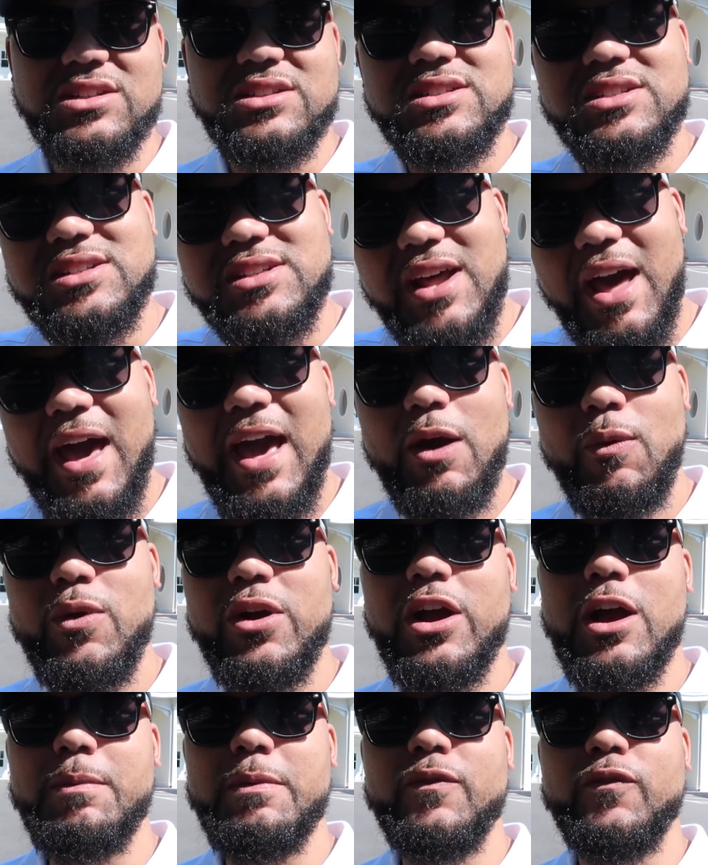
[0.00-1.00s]
And today
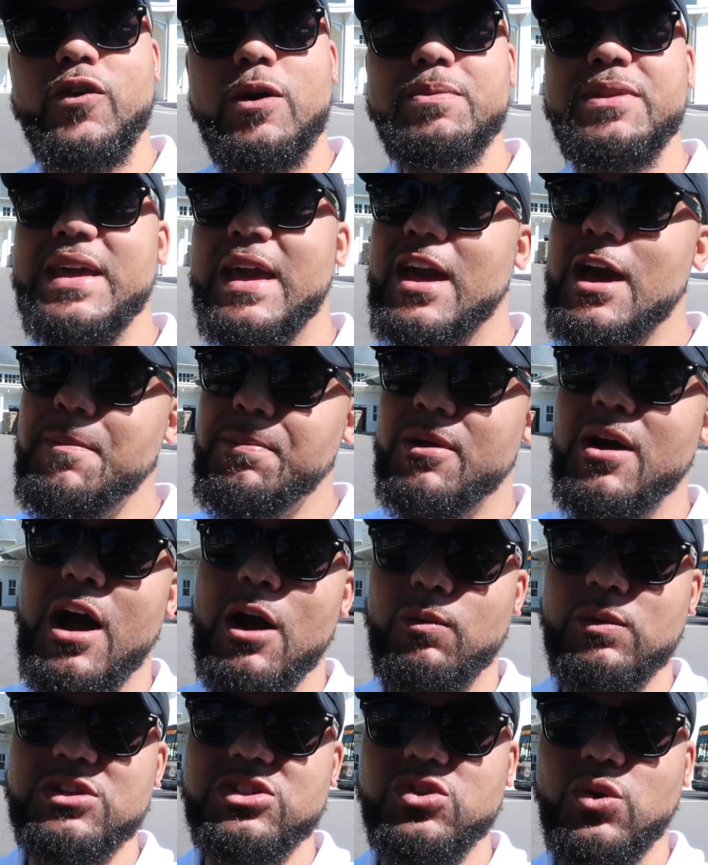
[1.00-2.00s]
we're coming from the
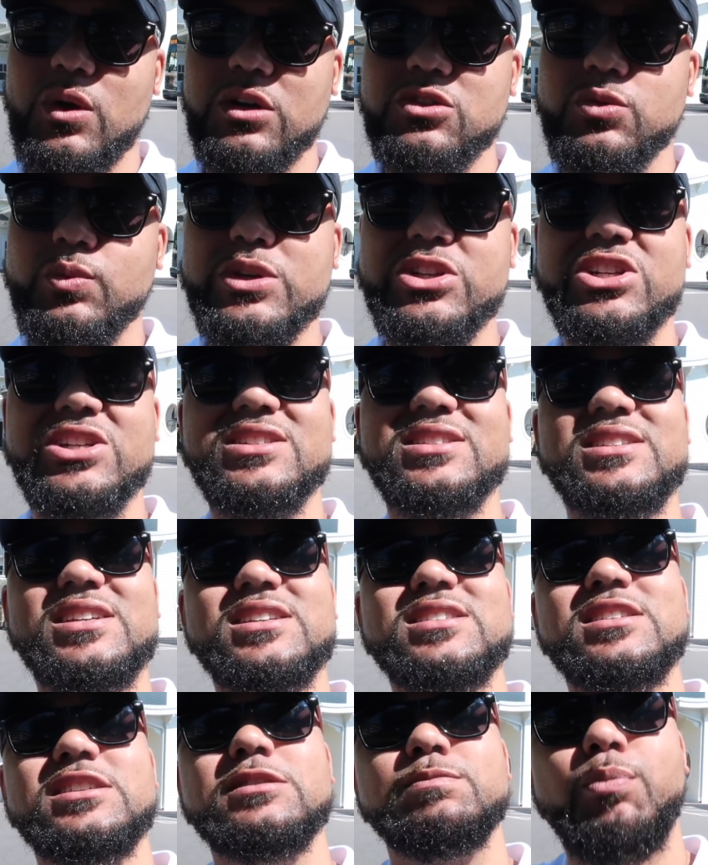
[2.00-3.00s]
Epcot Resorts, which is
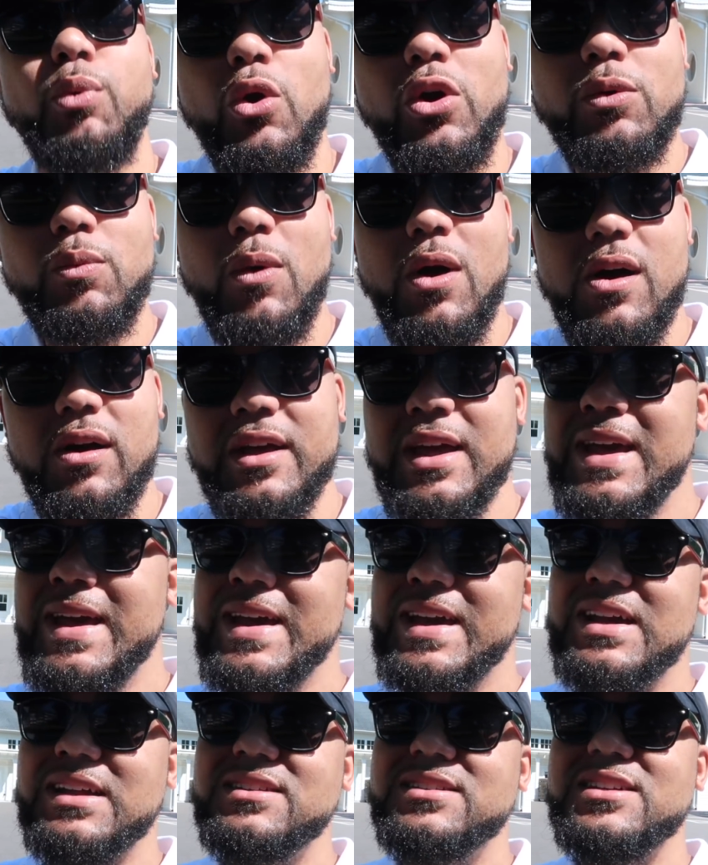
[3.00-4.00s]
Disney's Boardwalk
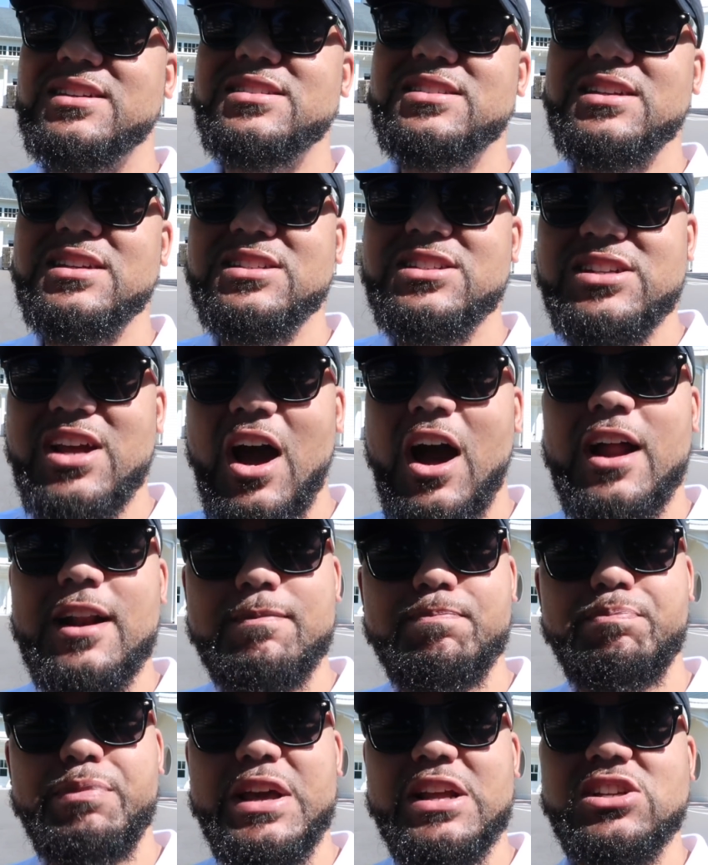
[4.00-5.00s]
and Disney's Yacht
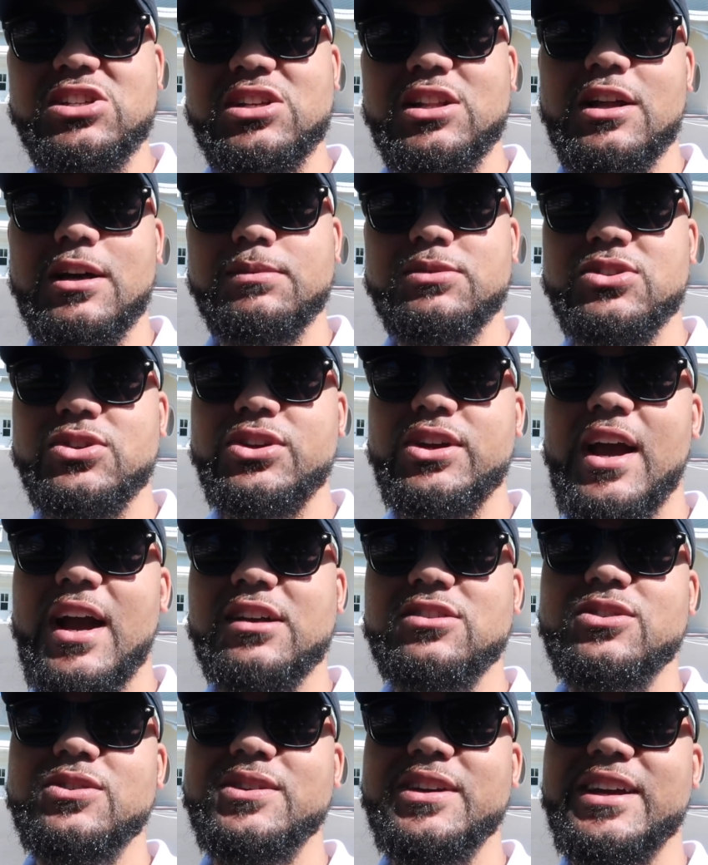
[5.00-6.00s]
and Beach Club. So you
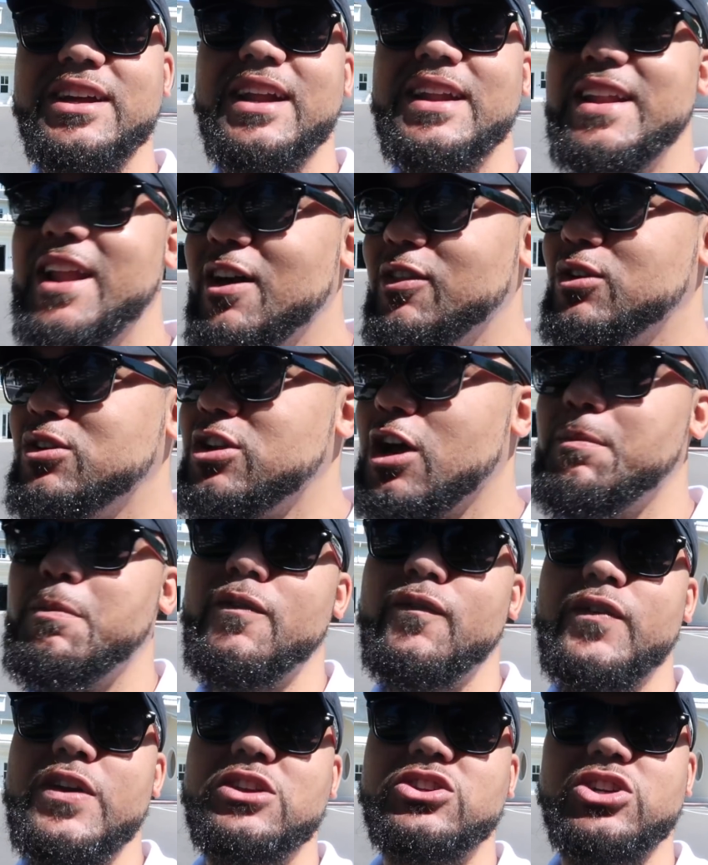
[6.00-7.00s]
guys are gonna get another
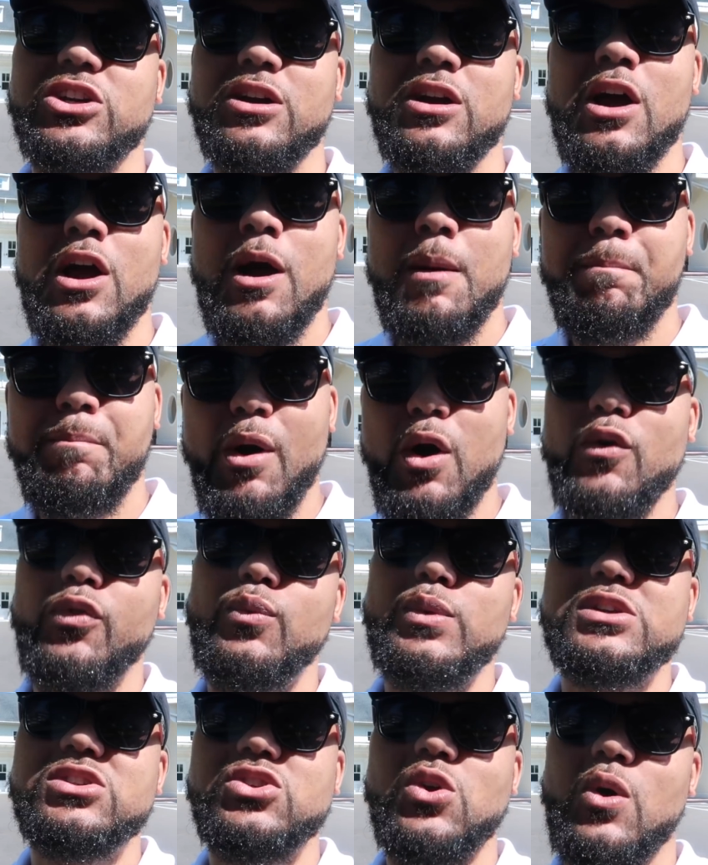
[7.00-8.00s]
double feature,
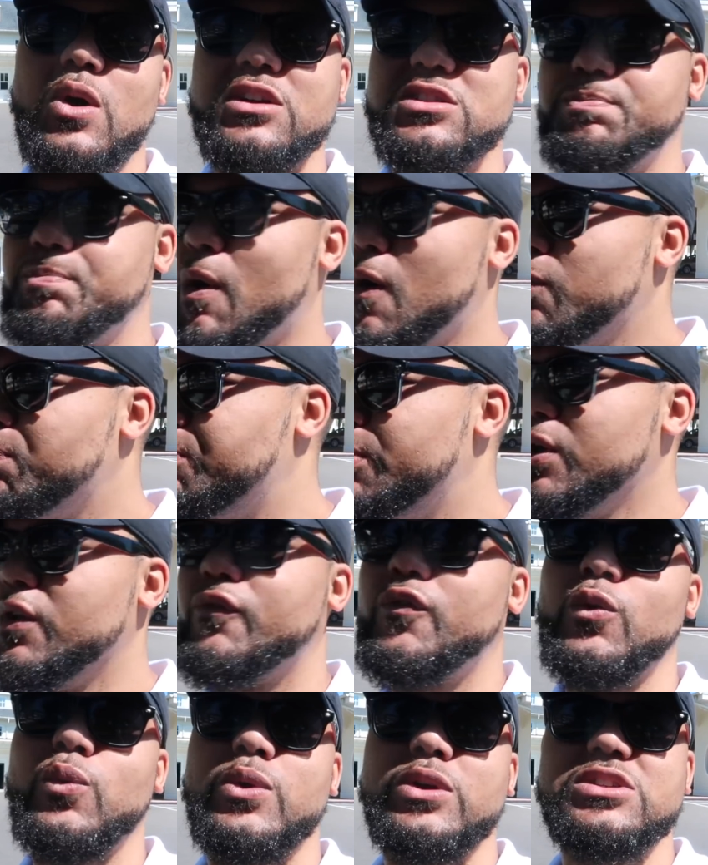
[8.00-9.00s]
both resorts, both
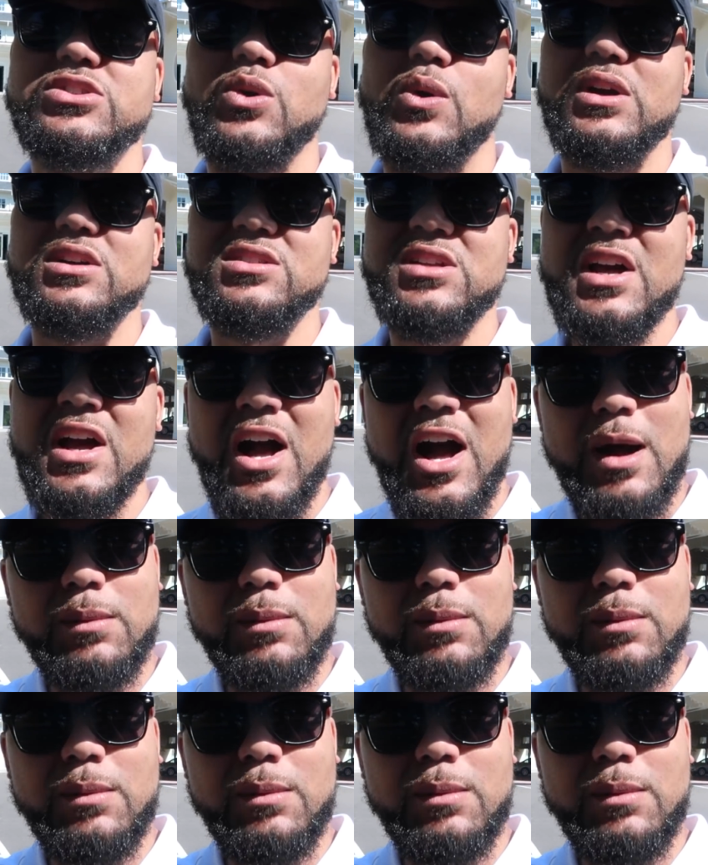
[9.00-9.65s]
beautiful resorts.